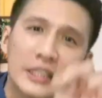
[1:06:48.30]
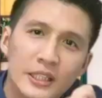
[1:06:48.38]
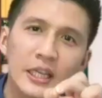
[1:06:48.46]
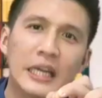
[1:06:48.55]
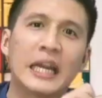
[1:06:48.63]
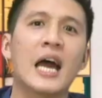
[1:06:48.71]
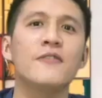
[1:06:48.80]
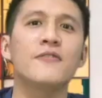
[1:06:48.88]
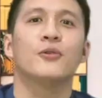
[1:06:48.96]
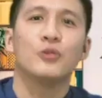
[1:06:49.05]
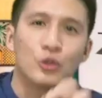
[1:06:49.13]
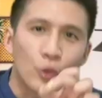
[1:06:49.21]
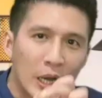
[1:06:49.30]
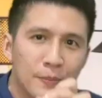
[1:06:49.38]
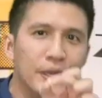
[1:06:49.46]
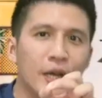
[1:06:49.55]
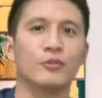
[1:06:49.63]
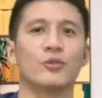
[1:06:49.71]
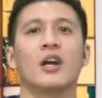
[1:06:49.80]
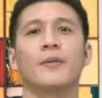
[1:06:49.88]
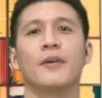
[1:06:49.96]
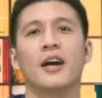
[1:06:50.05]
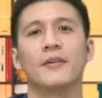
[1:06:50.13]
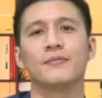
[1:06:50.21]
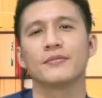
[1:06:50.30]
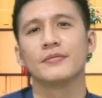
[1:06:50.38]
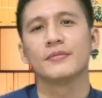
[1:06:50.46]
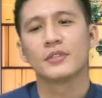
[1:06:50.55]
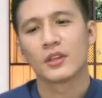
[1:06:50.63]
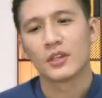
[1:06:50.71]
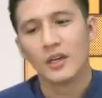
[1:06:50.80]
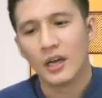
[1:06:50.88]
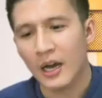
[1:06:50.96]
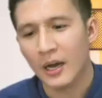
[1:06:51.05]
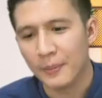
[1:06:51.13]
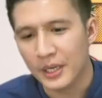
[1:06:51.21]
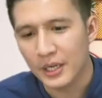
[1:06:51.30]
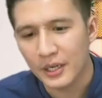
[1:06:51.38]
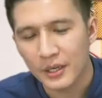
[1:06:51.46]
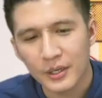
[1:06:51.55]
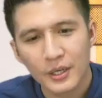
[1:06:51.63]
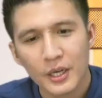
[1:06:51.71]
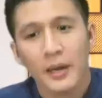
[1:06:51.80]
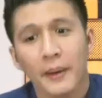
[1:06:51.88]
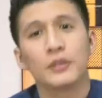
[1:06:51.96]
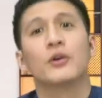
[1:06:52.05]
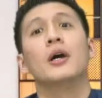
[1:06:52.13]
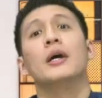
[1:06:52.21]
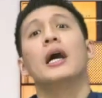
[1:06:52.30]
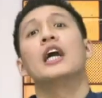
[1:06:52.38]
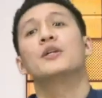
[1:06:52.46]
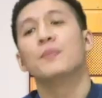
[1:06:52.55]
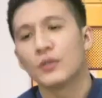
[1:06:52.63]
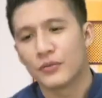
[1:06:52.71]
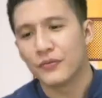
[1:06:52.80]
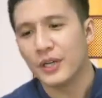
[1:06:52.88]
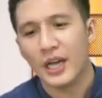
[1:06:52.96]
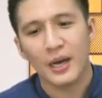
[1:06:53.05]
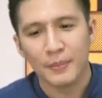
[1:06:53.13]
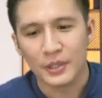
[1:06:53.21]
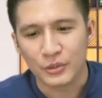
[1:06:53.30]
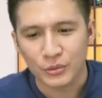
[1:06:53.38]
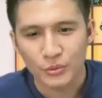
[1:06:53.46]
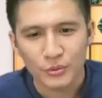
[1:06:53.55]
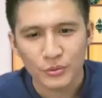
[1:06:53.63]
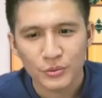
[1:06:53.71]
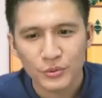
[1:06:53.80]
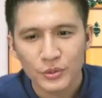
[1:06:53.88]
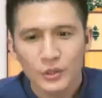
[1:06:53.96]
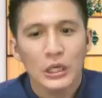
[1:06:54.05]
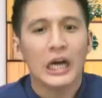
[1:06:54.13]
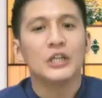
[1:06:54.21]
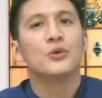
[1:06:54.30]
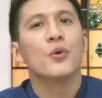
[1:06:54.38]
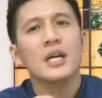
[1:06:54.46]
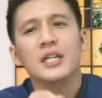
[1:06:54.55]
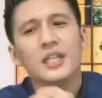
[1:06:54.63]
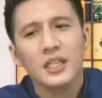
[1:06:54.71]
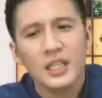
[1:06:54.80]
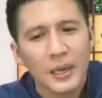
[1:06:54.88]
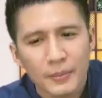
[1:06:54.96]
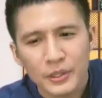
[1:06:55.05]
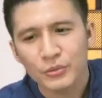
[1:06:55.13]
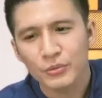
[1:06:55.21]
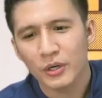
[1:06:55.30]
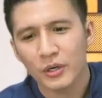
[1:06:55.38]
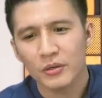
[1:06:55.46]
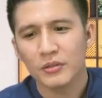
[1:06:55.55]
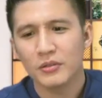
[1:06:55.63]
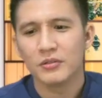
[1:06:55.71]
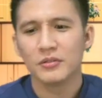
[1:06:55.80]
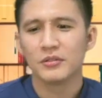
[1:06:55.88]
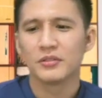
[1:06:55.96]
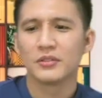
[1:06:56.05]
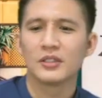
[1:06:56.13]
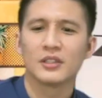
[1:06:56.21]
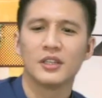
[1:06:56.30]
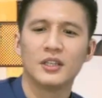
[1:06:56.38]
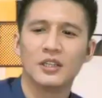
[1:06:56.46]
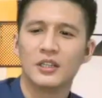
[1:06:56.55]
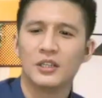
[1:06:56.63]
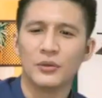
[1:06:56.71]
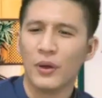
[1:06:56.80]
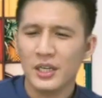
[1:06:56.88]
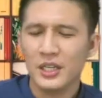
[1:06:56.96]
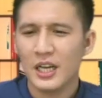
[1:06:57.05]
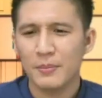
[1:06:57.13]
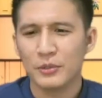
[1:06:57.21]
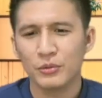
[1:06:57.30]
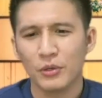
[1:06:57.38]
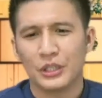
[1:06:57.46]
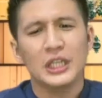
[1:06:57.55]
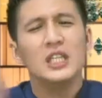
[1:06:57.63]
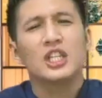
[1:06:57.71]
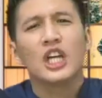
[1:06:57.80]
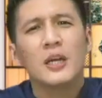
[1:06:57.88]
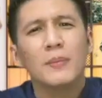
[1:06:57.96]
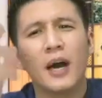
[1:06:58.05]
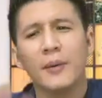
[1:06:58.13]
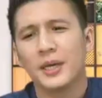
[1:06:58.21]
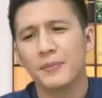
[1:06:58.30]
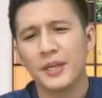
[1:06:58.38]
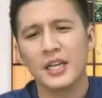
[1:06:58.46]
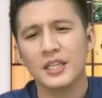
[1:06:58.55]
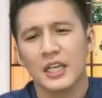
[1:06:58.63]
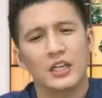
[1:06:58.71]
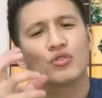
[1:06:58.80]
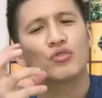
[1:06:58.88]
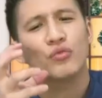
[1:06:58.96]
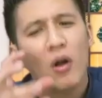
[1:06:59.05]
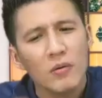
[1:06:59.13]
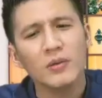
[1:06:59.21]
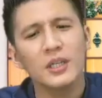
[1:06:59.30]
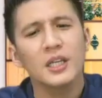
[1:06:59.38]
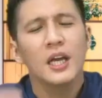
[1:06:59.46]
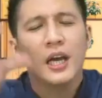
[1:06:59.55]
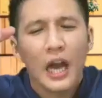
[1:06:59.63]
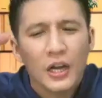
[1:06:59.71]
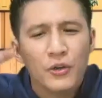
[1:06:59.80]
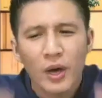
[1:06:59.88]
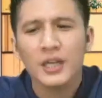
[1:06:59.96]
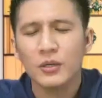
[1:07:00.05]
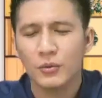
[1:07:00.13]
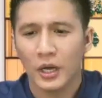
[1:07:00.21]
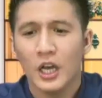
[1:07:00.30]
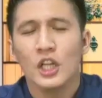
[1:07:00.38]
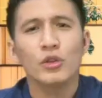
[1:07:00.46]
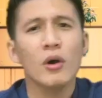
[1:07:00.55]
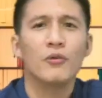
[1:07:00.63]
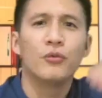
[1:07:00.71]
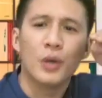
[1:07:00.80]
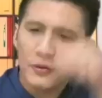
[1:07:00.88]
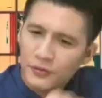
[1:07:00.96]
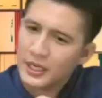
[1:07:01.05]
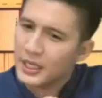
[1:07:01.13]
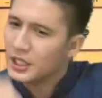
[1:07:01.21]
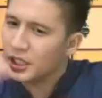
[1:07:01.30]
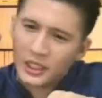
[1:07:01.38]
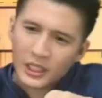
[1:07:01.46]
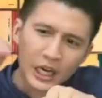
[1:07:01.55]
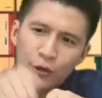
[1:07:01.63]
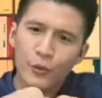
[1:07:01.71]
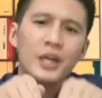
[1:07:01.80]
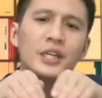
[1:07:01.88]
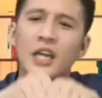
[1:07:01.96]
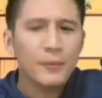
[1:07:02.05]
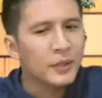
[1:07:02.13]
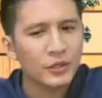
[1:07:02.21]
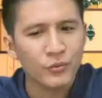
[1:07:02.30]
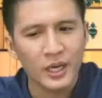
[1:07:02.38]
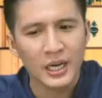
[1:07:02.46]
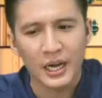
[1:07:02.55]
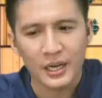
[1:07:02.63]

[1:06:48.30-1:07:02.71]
Life could join the on driver. Amen. But so, atmosphere, Madu. Anointing come, Madu. Anointing come, Madu. D. Chamabe, Piatica, strongly anointing. The revelation anointing, Amietuela.